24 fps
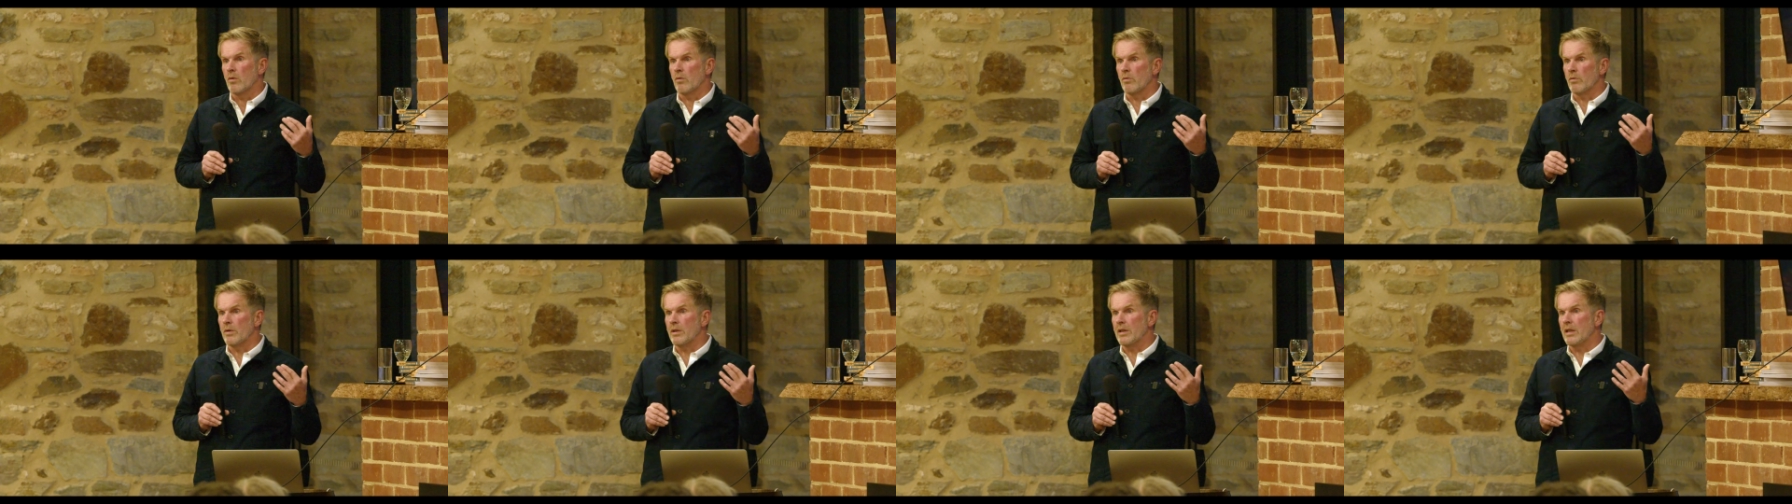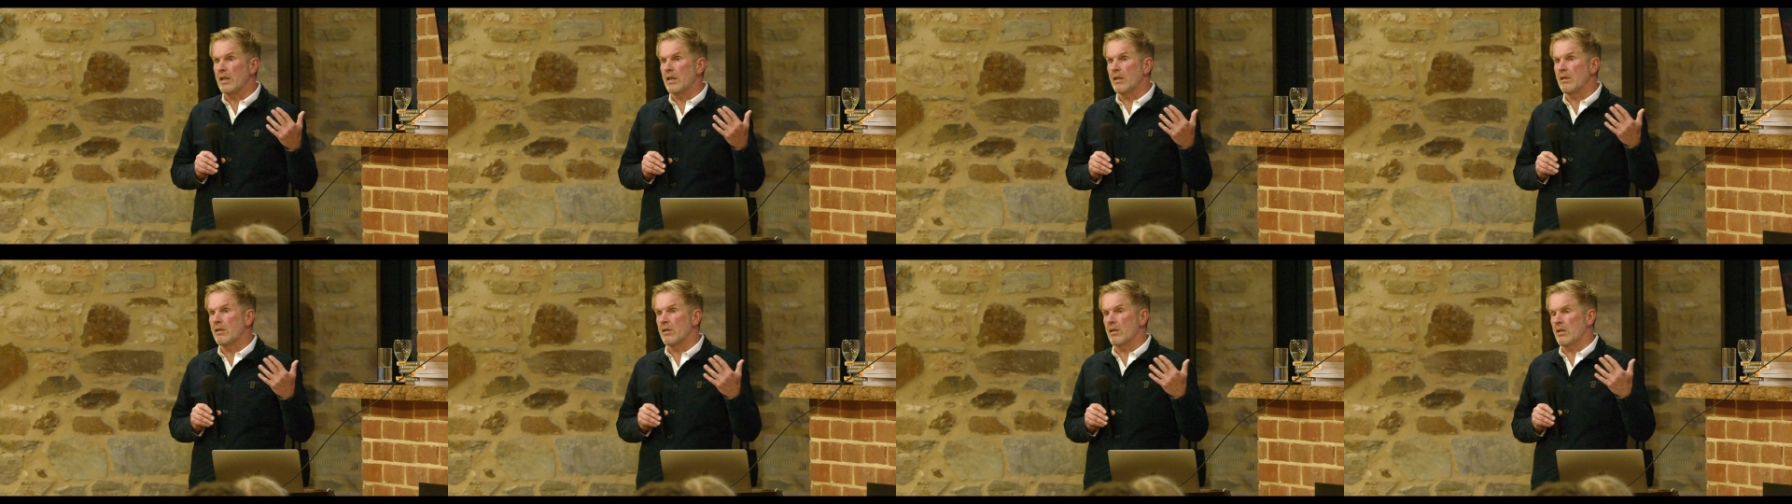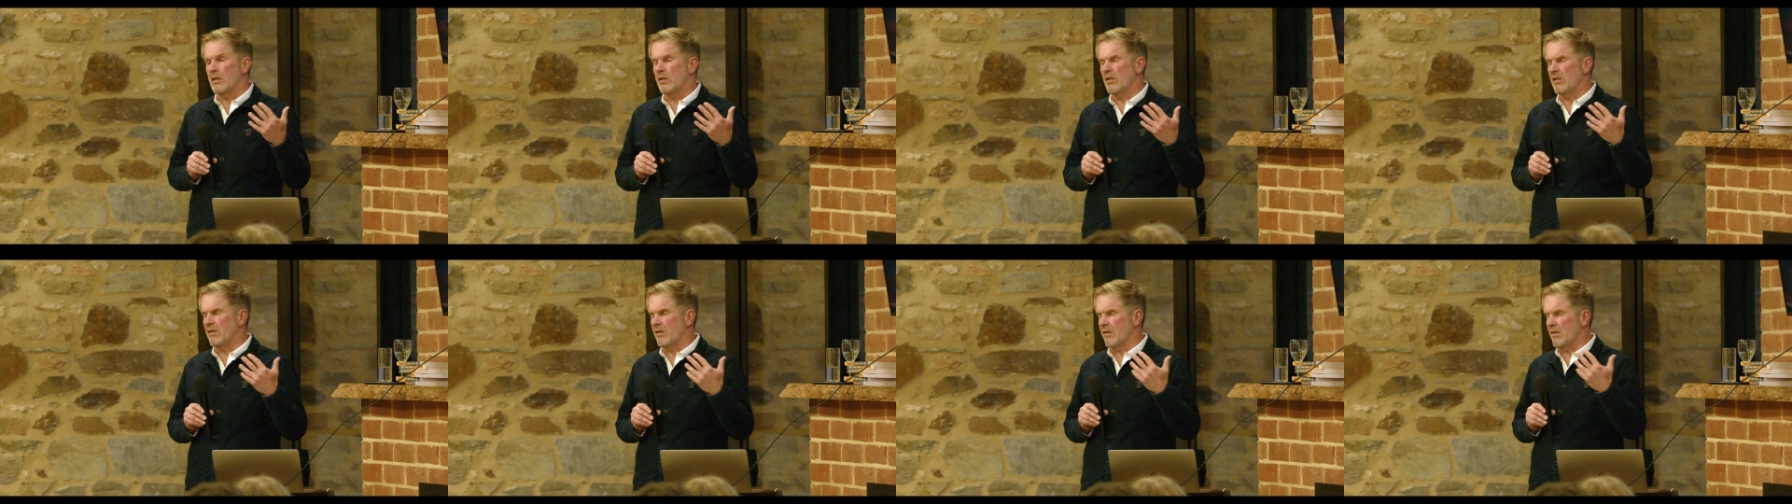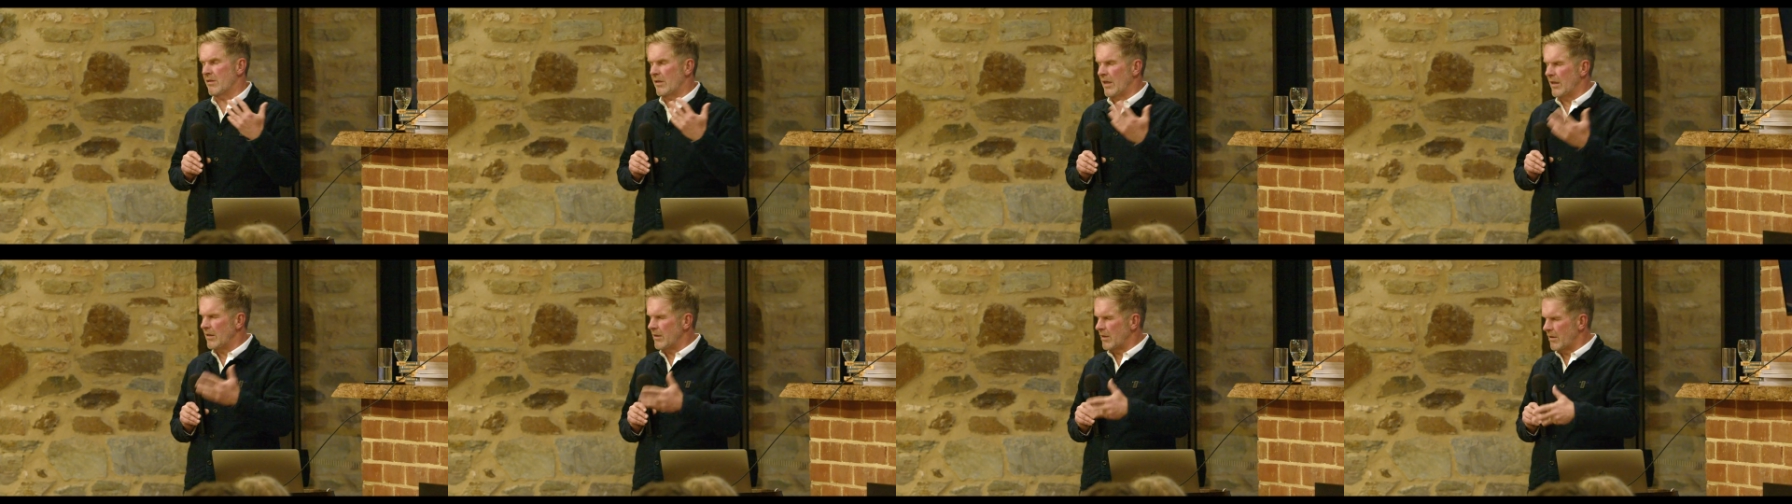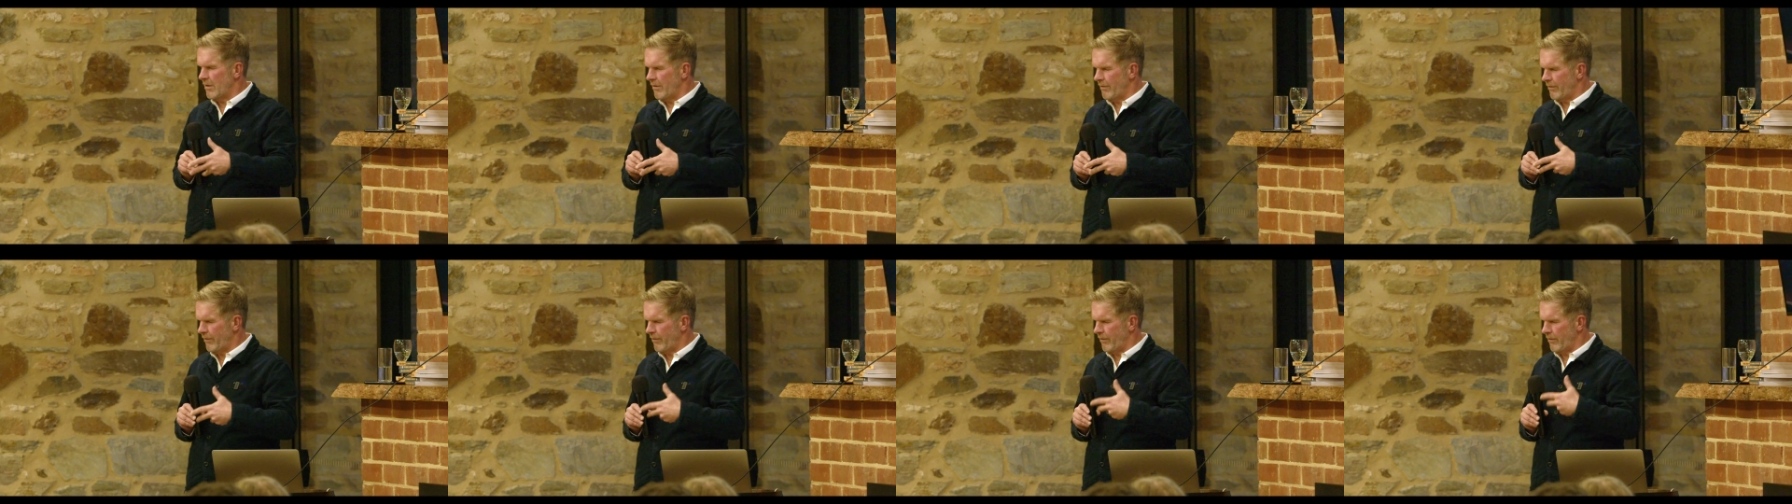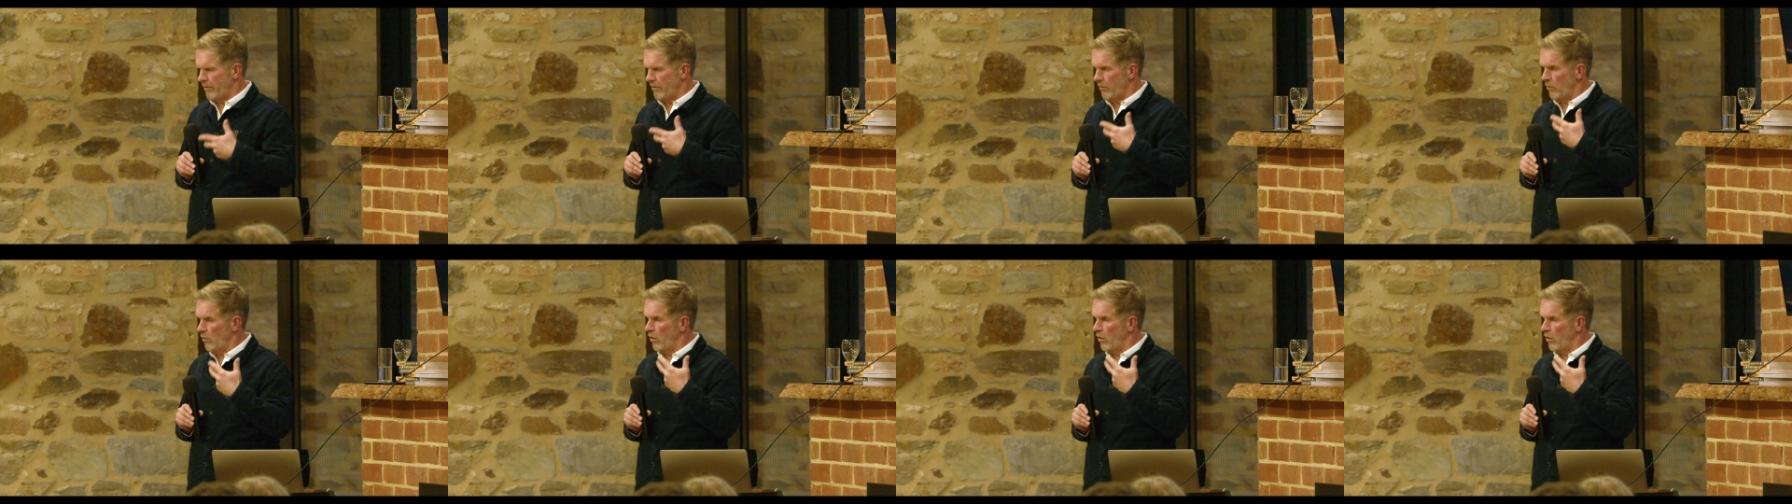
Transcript: we need just a sense of